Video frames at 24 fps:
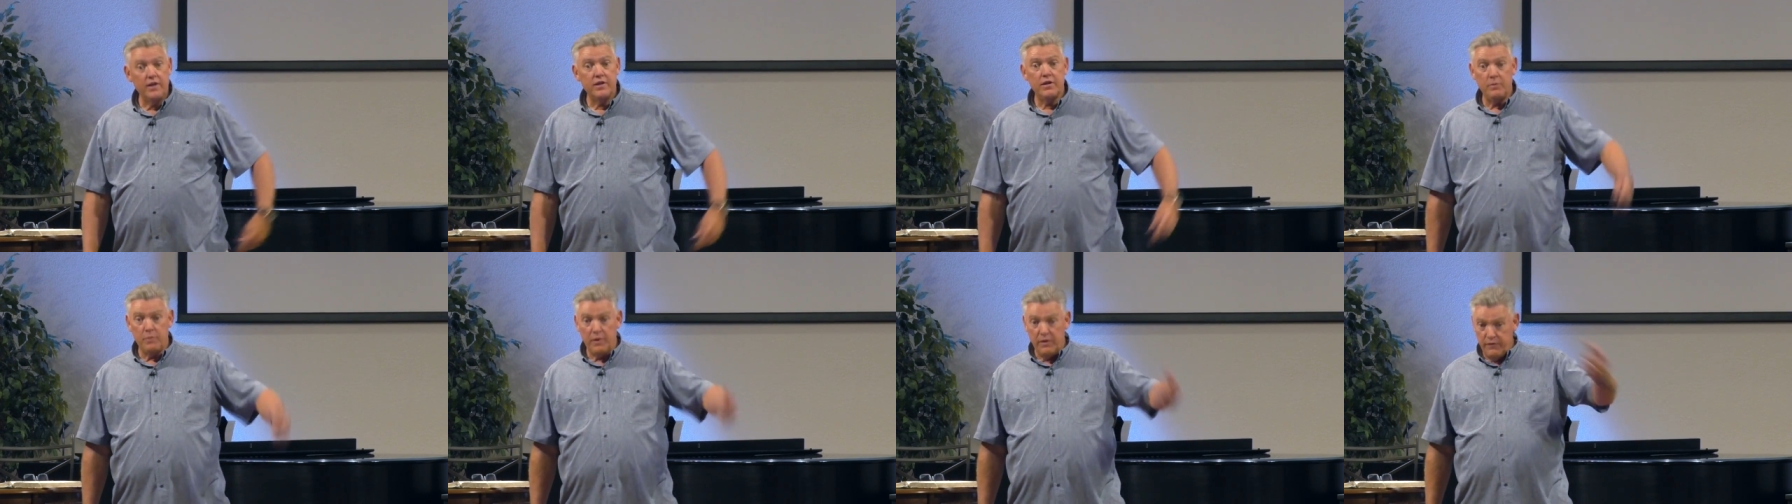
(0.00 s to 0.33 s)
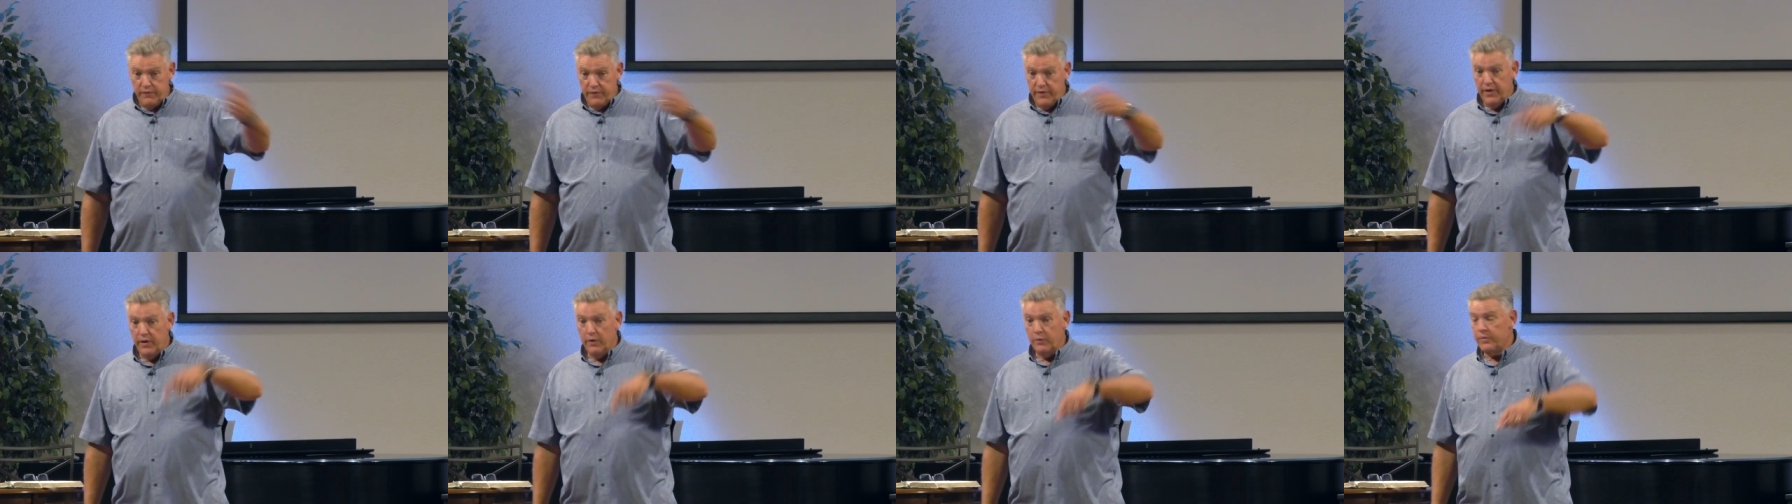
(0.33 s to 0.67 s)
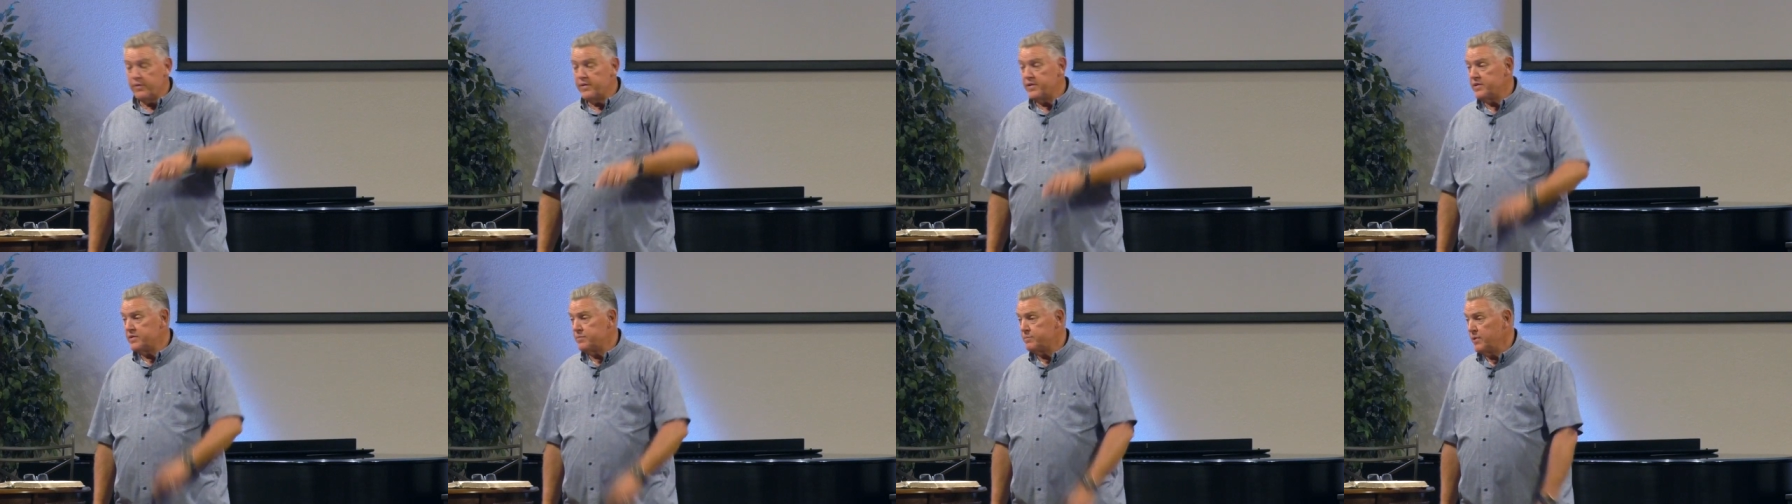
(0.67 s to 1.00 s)
to be filled
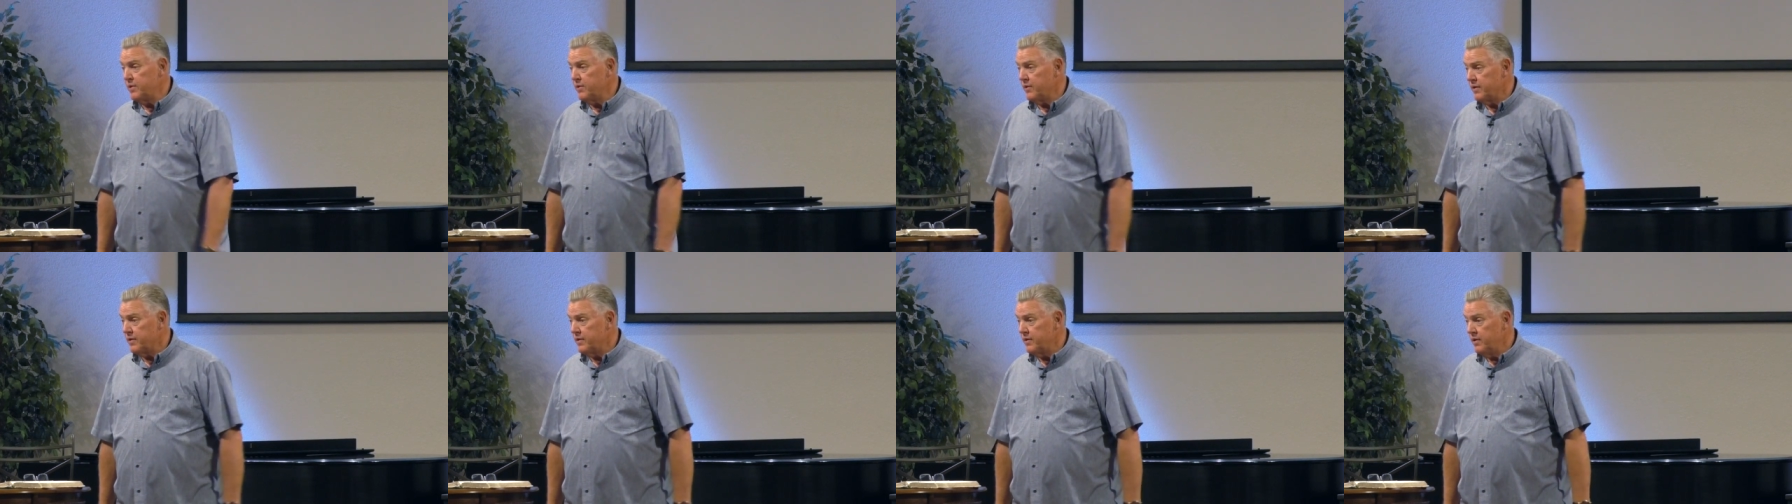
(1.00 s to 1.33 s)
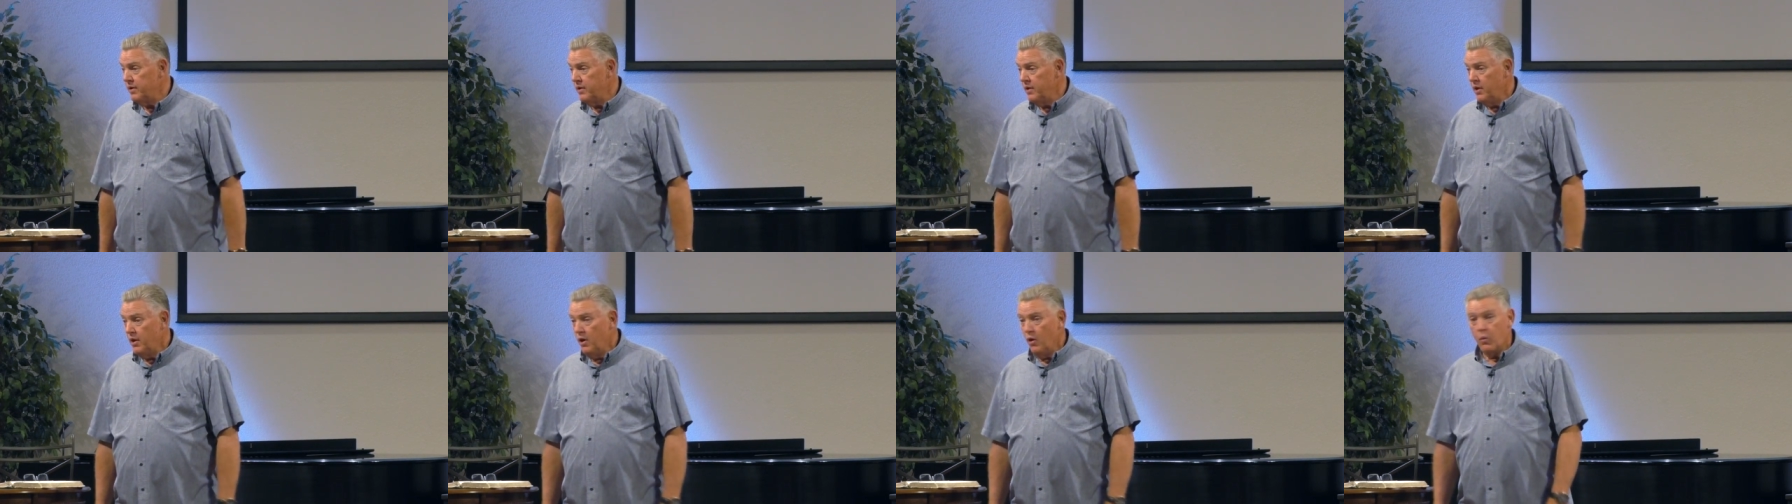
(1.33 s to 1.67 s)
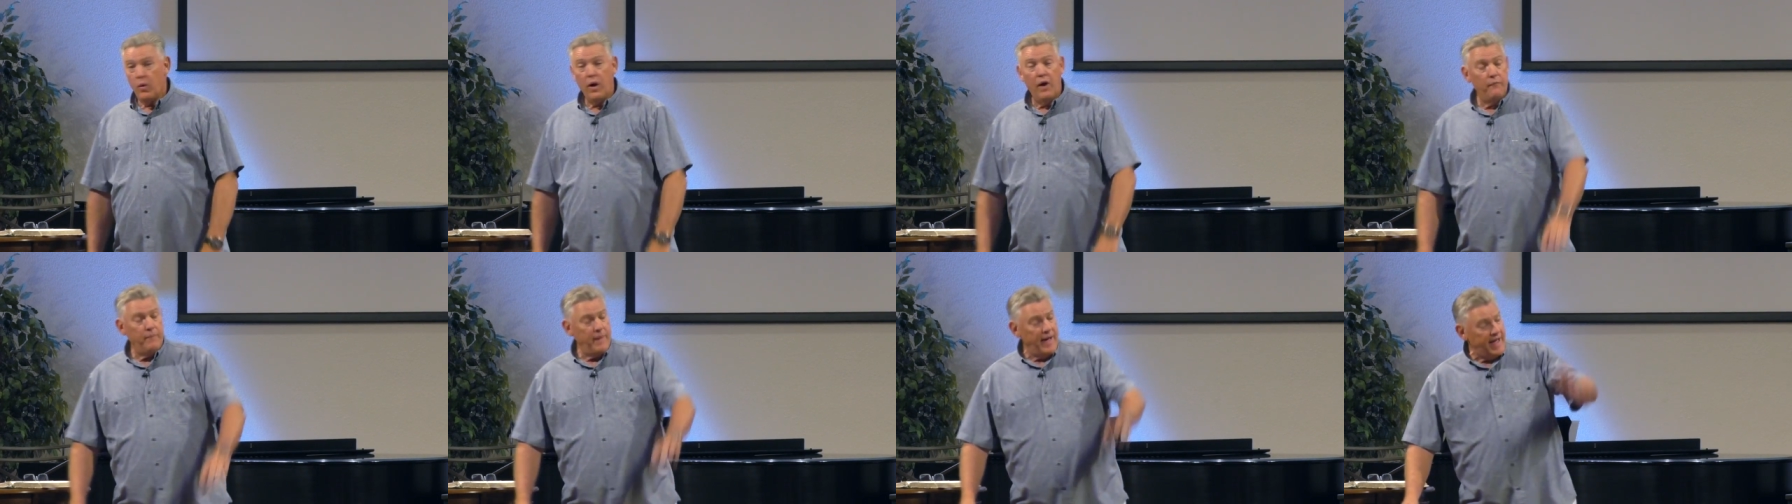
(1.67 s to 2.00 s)
with the Spirit?
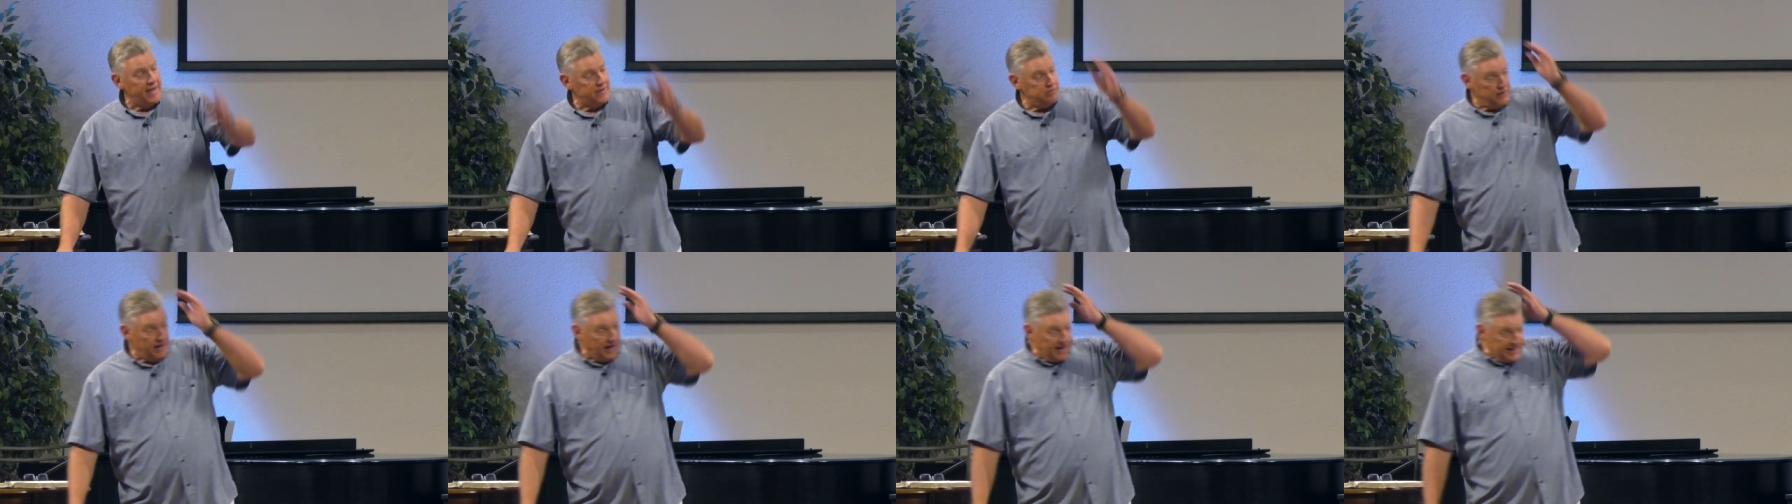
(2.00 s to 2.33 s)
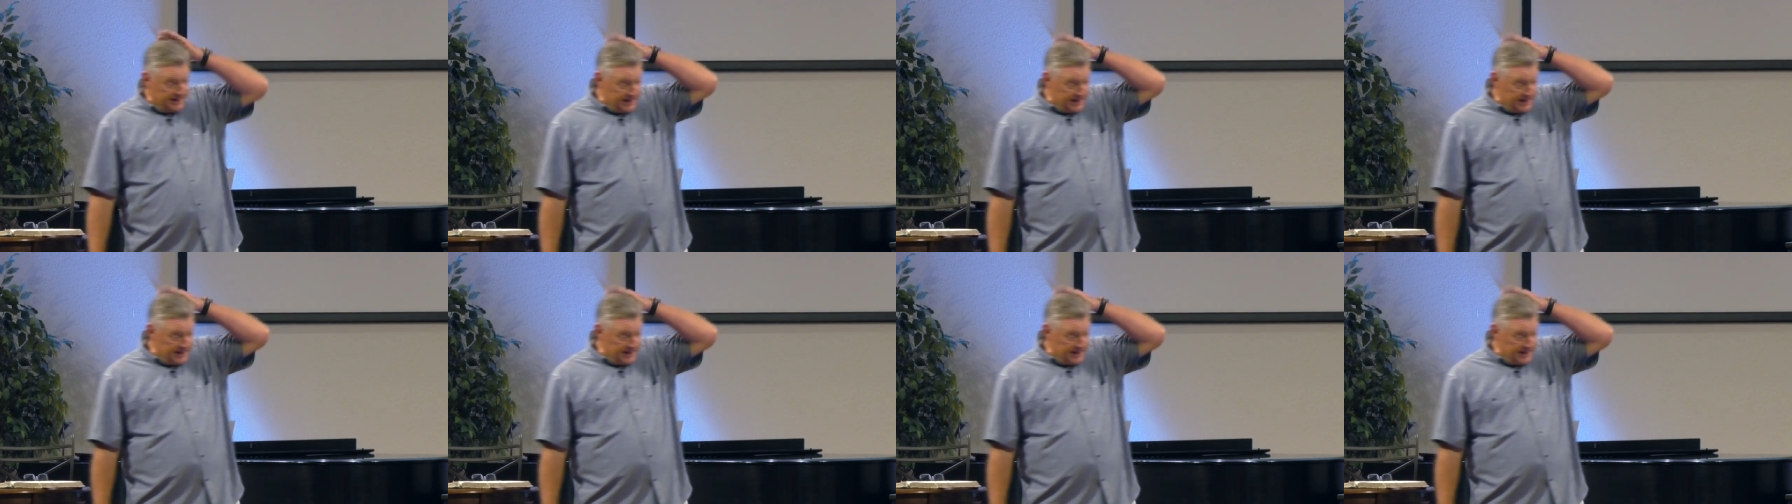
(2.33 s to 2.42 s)
Well, Pastor, I